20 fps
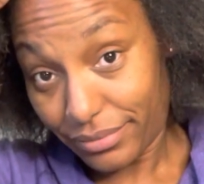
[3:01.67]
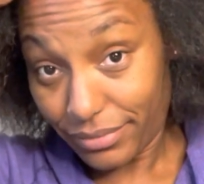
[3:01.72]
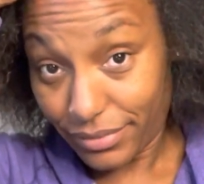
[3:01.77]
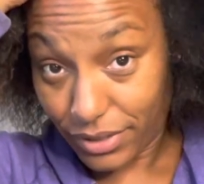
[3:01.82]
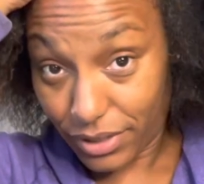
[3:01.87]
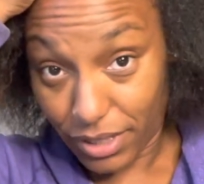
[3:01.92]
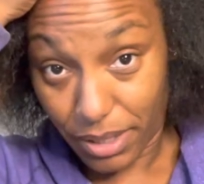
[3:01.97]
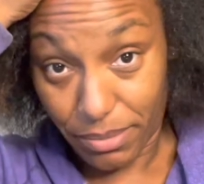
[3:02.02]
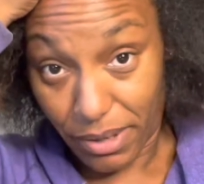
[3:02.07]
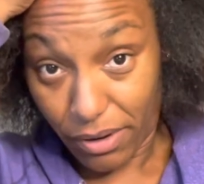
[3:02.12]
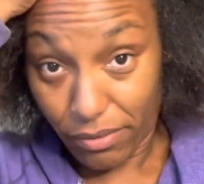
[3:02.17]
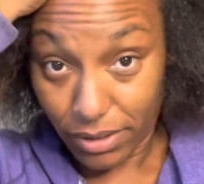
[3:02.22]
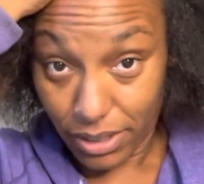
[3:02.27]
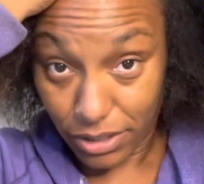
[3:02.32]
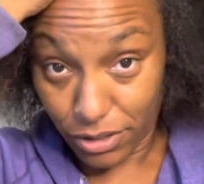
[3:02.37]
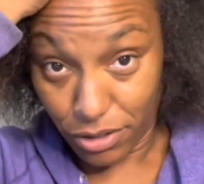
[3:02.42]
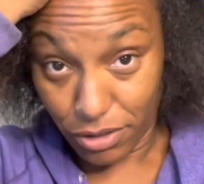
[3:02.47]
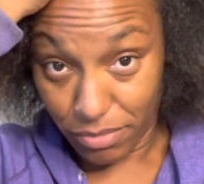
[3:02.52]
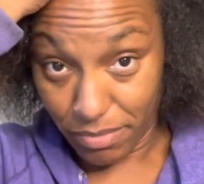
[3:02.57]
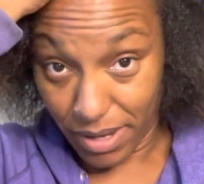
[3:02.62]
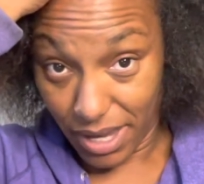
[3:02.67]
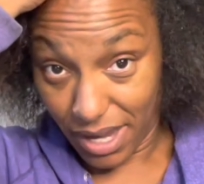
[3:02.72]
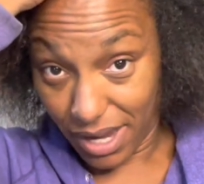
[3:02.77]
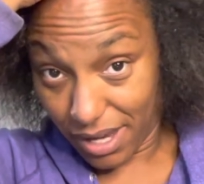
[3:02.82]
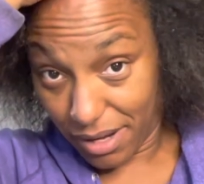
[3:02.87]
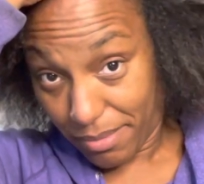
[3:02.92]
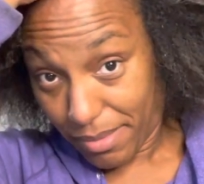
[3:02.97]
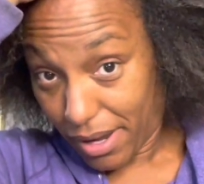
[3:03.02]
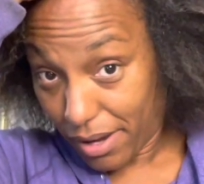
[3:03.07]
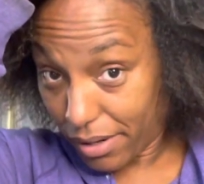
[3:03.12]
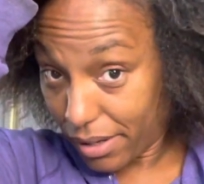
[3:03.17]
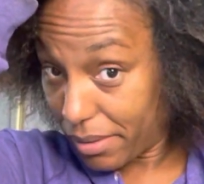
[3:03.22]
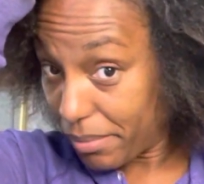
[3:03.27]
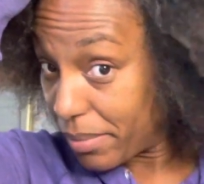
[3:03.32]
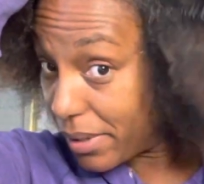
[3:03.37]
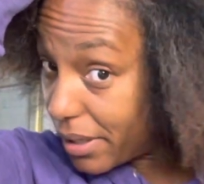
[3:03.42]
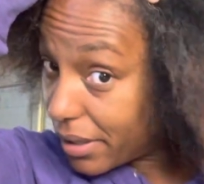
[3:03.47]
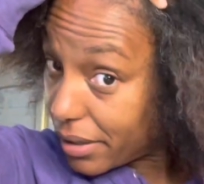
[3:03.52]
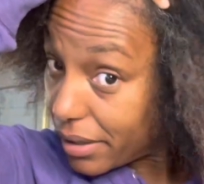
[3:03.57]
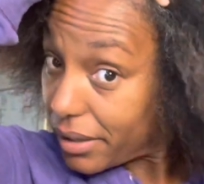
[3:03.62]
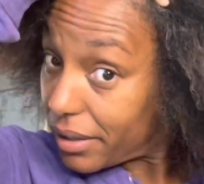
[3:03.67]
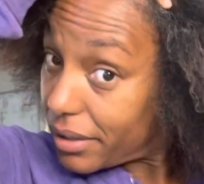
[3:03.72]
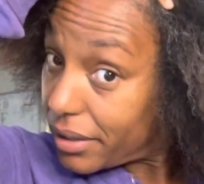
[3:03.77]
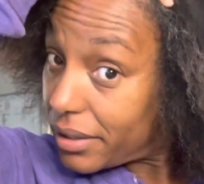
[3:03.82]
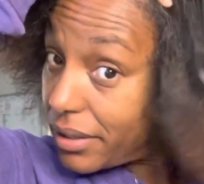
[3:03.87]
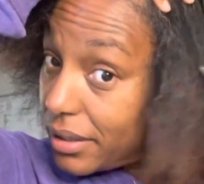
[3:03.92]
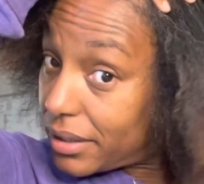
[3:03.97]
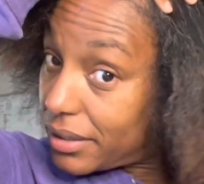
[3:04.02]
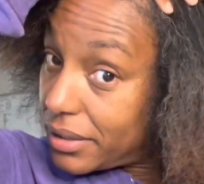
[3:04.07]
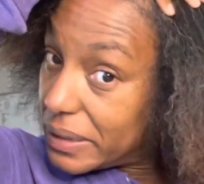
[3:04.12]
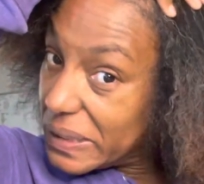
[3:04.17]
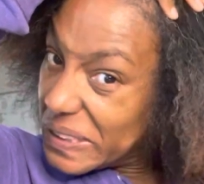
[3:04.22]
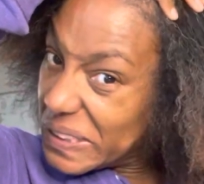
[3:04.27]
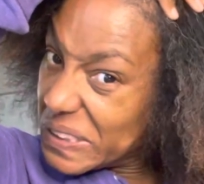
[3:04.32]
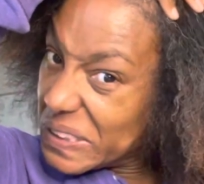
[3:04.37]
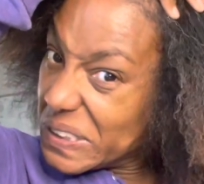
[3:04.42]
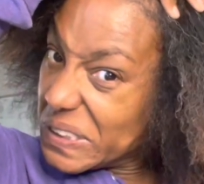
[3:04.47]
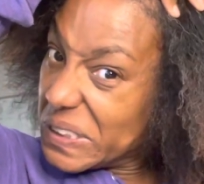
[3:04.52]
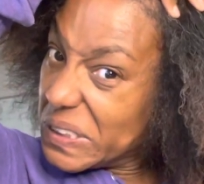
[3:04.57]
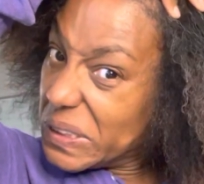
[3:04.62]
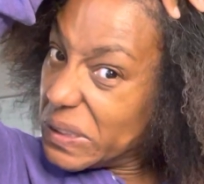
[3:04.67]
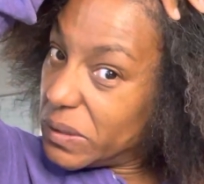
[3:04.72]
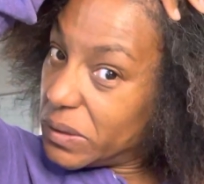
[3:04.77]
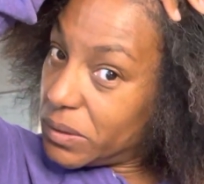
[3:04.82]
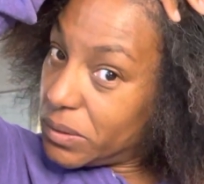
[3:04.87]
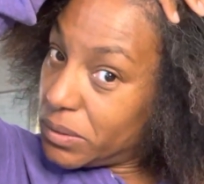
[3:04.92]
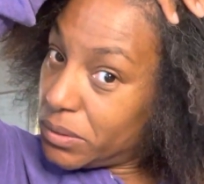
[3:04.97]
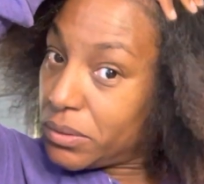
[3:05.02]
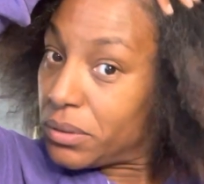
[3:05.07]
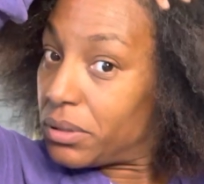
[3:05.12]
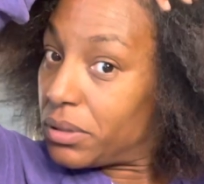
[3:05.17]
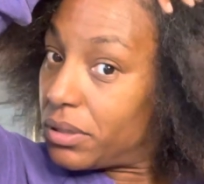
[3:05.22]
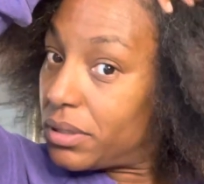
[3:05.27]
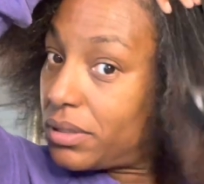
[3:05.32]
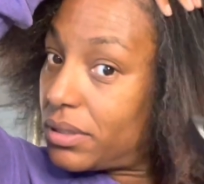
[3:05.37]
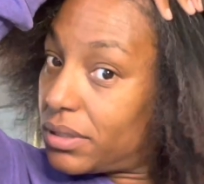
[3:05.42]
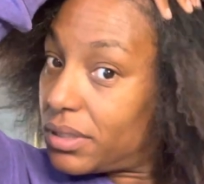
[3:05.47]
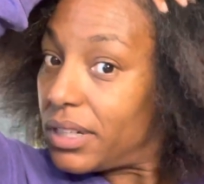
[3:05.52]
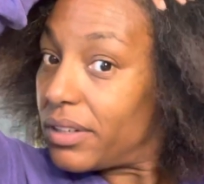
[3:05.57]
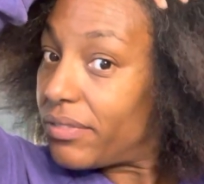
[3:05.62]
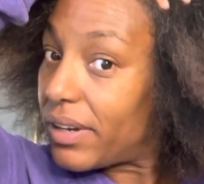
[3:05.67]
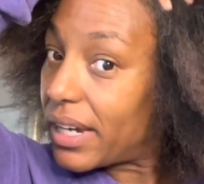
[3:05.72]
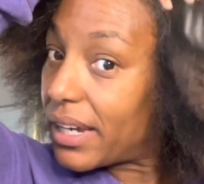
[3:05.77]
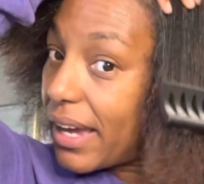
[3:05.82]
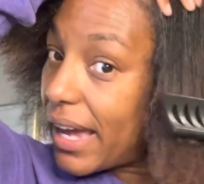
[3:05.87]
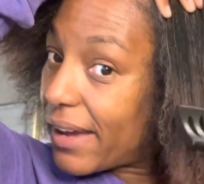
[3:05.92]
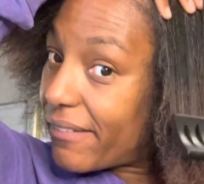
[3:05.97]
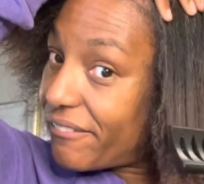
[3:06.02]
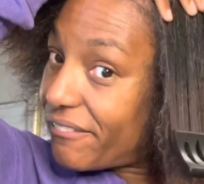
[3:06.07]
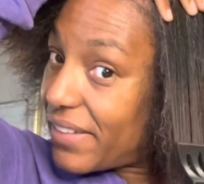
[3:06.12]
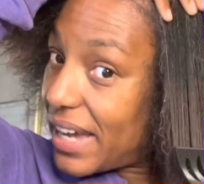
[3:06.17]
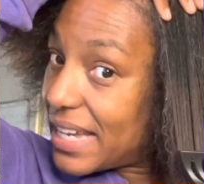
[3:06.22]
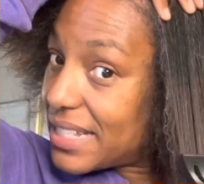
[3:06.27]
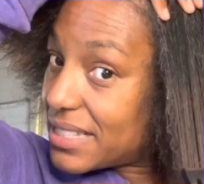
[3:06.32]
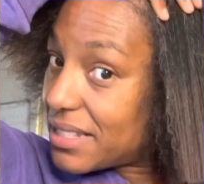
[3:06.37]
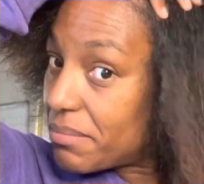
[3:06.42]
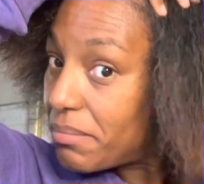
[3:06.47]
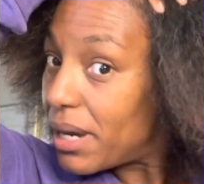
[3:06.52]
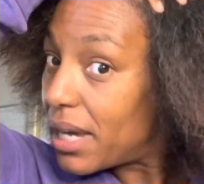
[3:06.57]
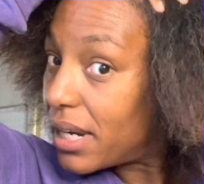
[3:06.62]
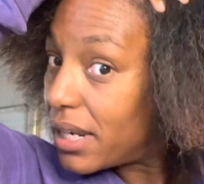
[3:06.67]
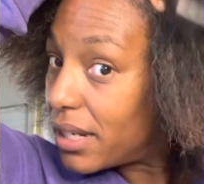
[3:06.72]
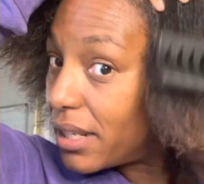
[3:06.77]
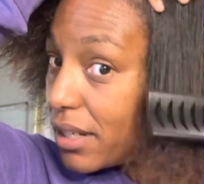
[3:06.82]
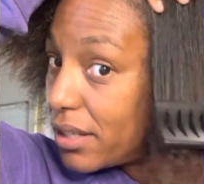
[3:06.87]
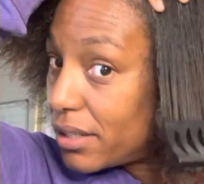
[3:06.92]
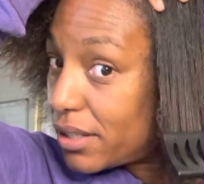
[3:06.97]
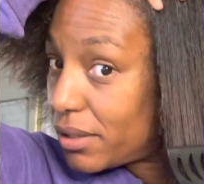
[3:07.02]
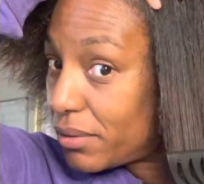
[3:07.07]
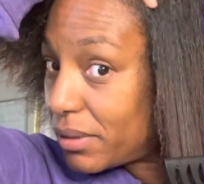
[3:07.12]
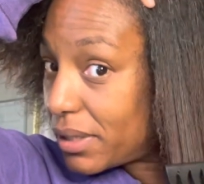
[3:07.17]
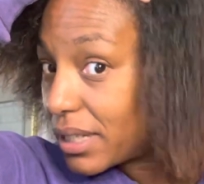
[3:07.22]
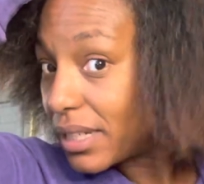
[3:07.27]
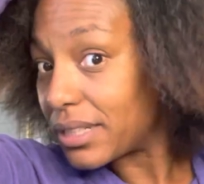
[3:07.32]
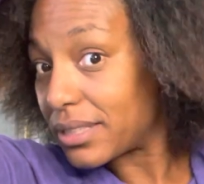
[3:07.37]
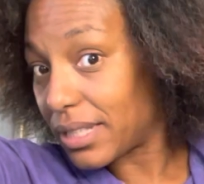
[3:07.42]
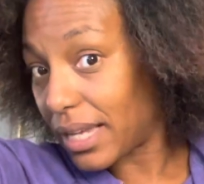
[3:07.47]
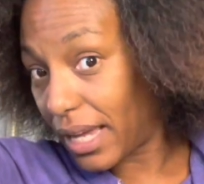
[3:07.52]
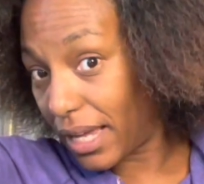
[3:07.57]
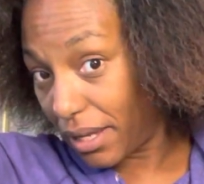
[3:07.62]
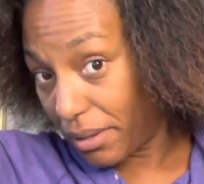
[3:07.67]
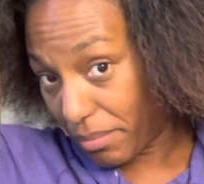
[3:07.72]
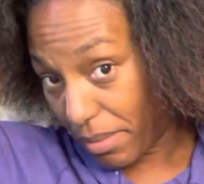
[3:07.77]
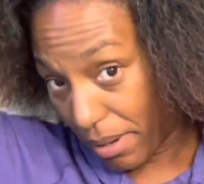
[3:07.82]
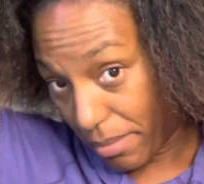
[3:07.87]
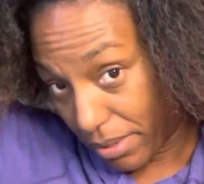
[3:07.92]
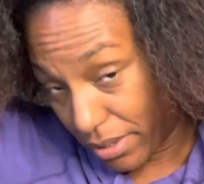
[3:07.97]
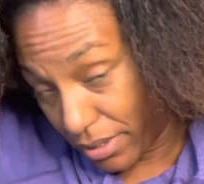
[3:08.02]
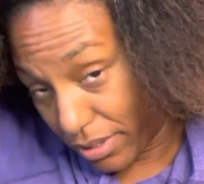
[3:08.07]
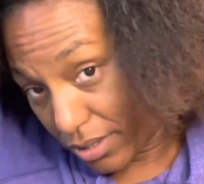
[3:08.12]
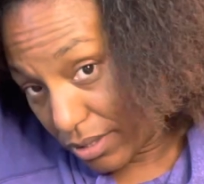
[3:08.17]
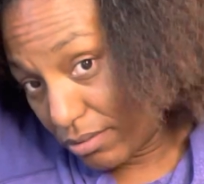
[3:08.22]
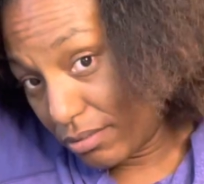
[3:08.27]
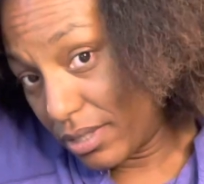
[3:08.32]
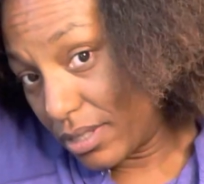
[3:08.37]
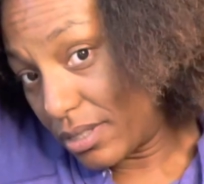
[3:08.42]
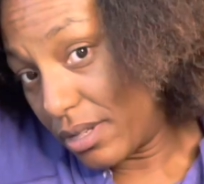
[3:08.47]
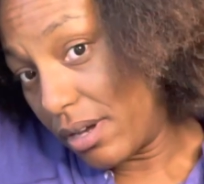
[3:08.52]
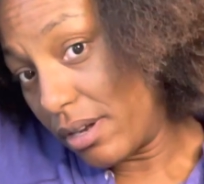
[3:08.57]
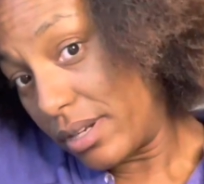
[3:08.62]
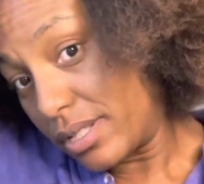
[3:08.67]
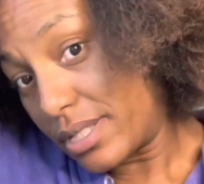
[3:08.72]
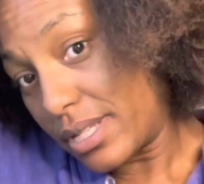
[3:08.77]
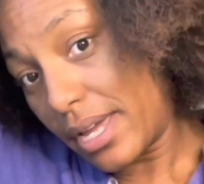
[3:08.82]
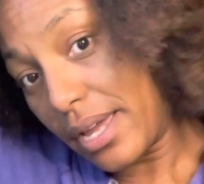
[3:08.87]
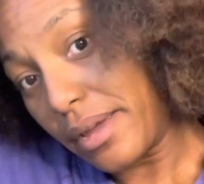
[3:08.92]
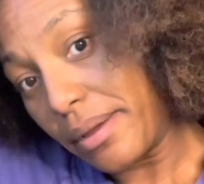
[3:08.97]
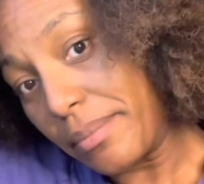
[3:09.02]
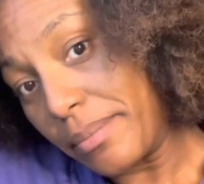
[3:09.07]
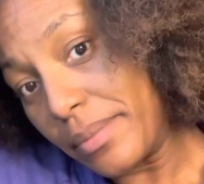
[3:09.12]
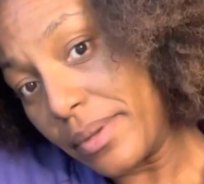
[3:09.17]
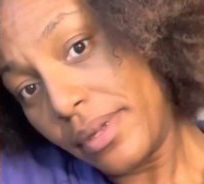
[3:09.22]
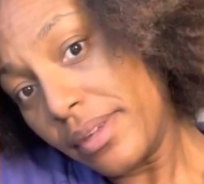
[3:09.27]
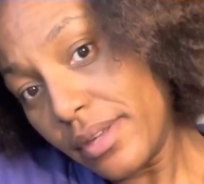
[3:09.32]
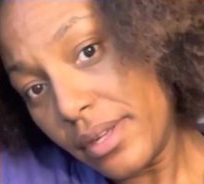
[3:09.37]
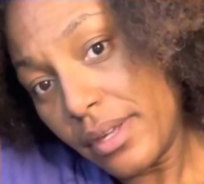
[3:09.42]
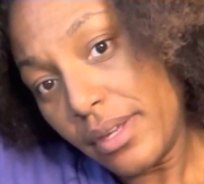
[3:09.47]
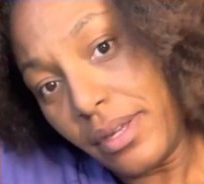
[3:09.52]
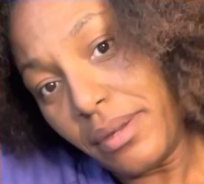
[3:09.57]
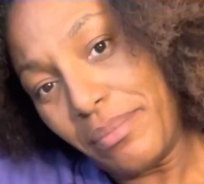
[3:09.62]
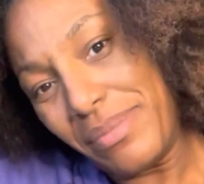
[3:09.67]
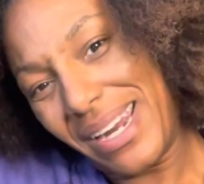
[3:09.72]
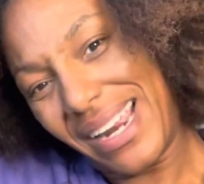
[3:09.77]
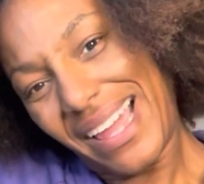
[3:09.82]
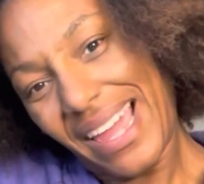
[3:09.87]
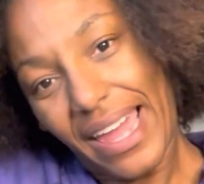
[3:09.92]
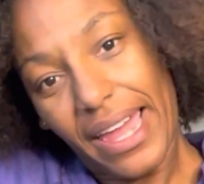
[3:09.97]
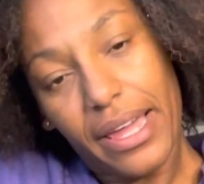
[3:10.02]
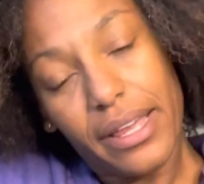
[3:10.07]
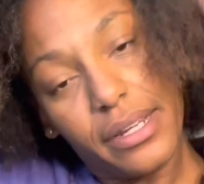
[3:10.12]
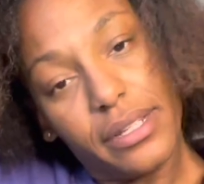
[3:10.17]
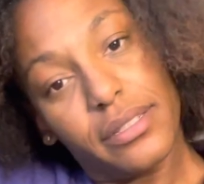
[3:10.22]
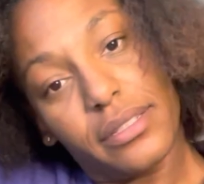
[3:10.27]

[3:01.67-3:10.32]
So I'm not really too bad about it, but ooh, if I could find somebody to do it, because I ain't able to do this all the time, but I can't.